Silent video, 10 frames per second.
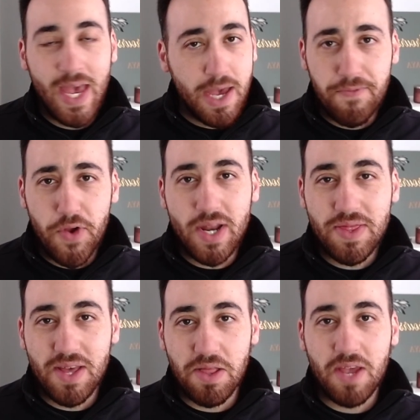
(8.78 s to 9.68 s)
If you're
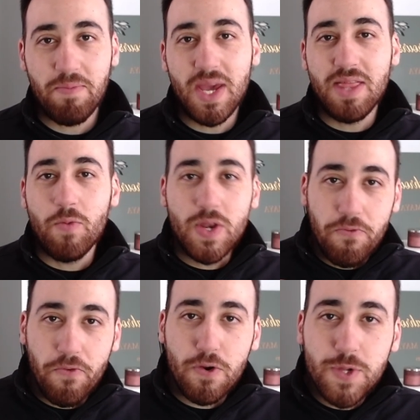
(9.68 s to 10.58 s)
anything like me, then when you
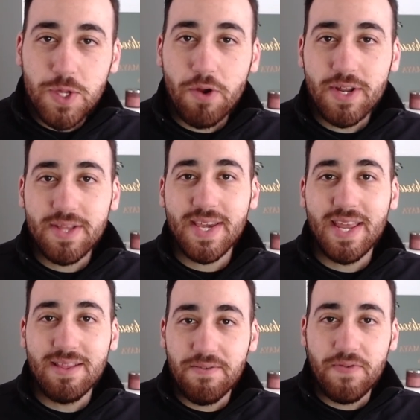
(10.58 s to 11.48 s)
first started to get
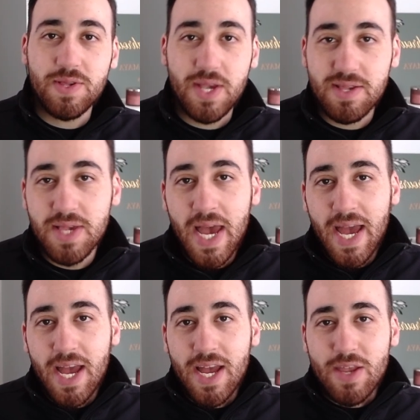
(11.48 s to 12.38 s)
into physics,
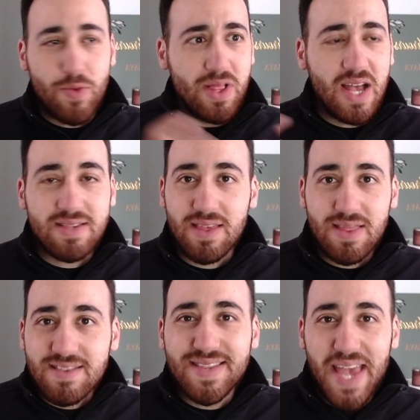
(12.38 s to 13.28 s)
you realized that
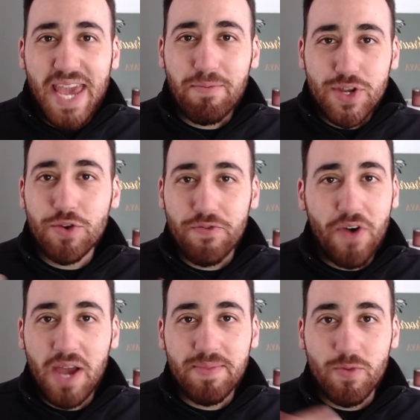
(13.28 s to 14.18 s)
this name, Richard
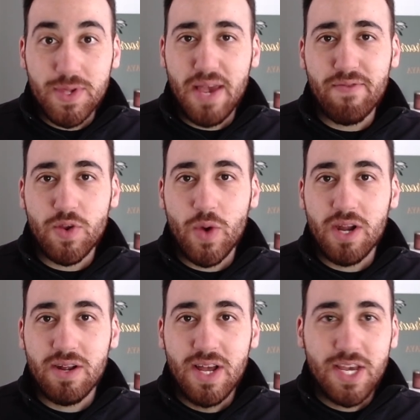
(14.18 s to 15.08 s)
Feynman, was everywhere.
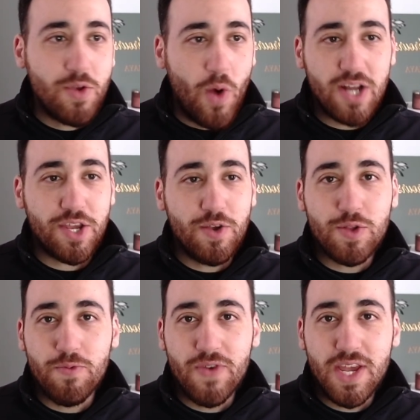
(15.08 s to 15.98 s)
You watch a
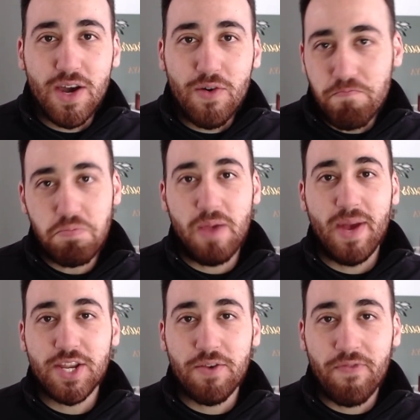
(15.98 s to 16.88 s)
YouTube video, they
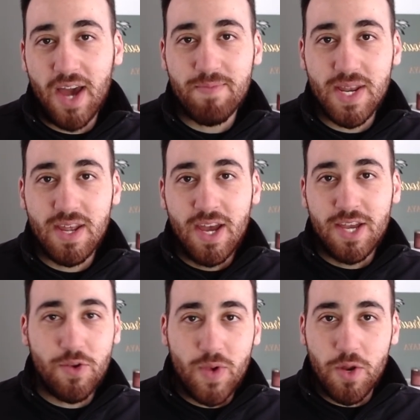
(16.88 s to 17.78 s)
mention Feynman.
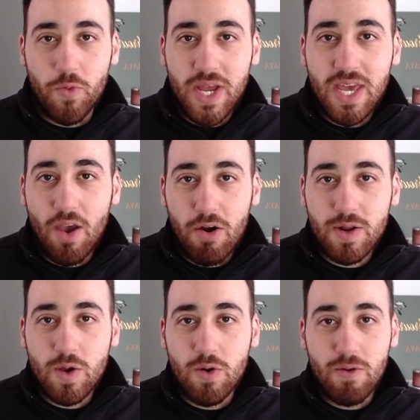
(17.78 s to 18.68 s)
You read a wiki
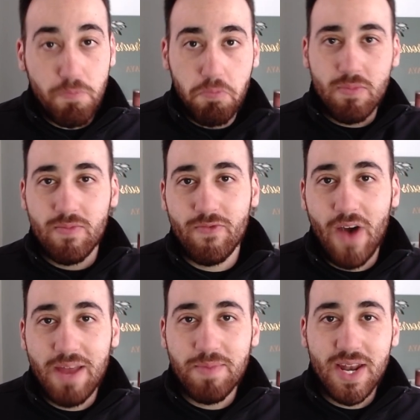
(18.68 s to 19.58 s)
article,
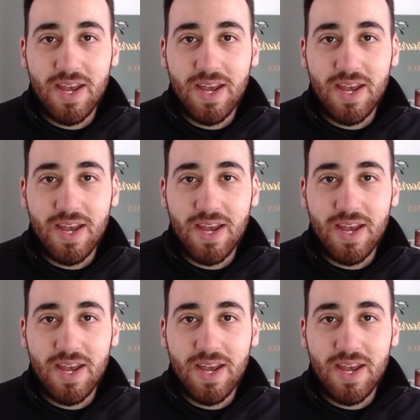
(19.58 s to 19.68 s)
Feynman.